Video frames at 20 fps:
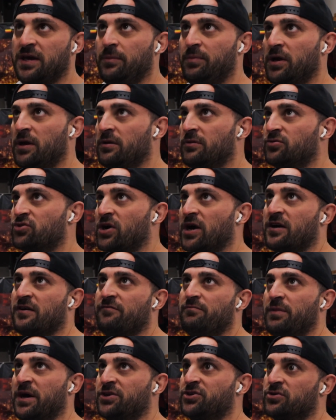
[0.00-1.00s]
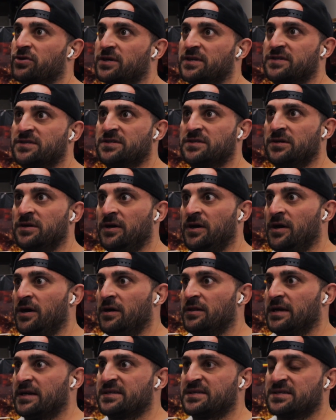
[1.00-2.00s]
keeping track of metrics
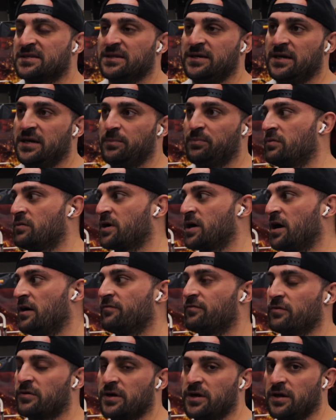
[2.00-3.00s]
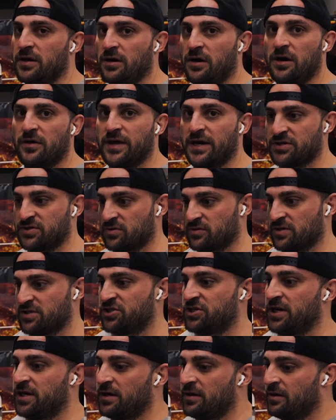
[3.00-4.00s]
like sleep, recovery, all that sort of
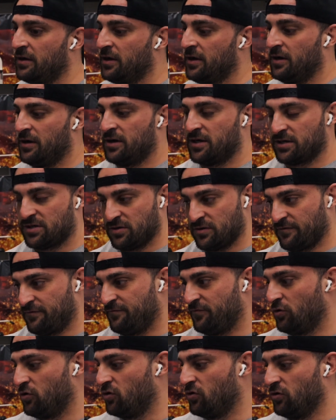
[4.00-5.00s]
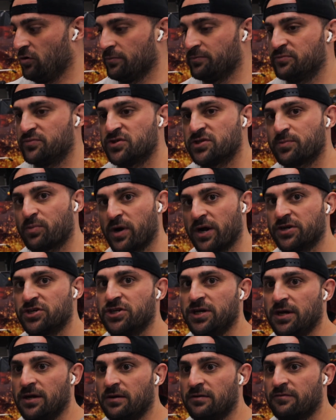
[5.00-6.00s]
shit onto a full
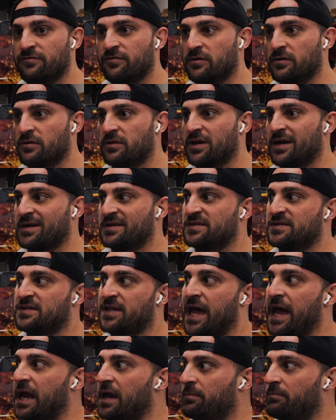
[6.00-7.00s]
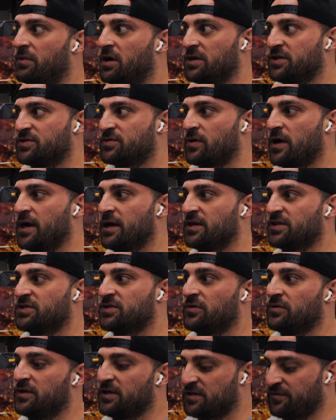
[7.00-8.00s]
spreadsheet for the next 8 months, right?
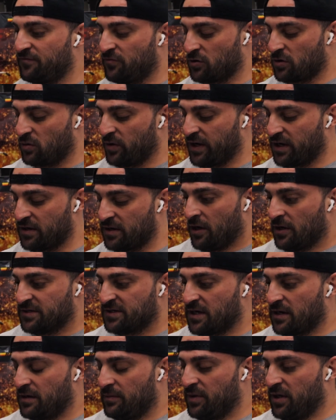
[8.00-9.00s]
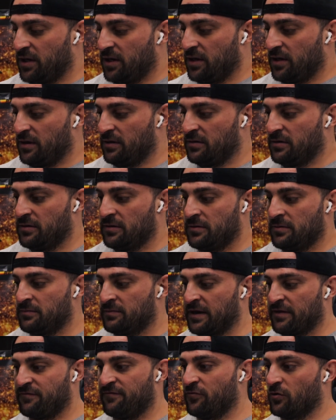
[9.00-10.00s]
So this 4 week is gonna be
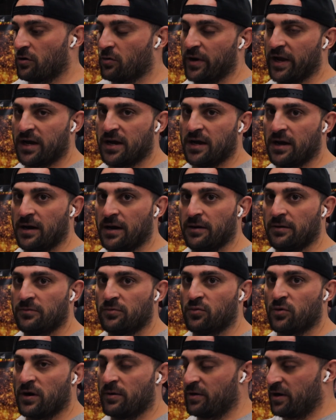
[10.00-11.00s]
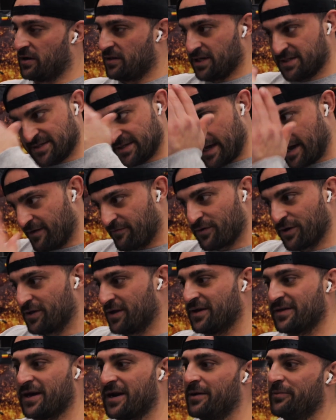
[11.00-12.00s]
that 4 week cut where I'm gonna list
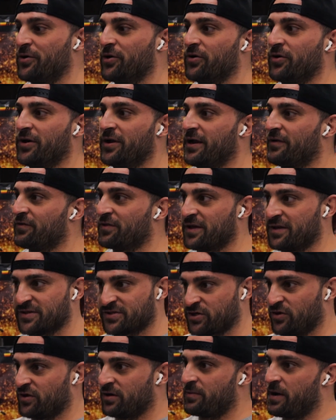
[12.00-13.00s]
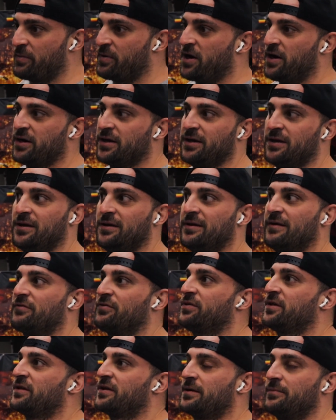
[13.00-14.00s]
everything that I'm doing, everything that's going in my body,
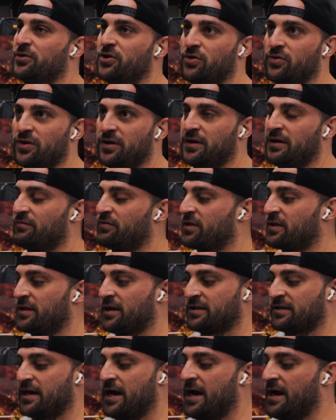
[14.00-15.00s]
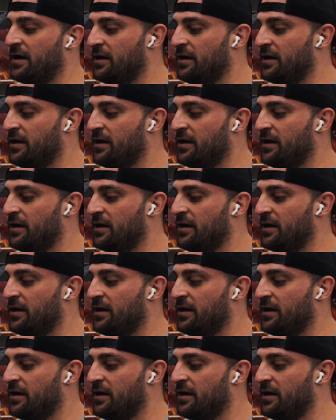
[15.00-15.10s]
everything that I'm doing, everything like that.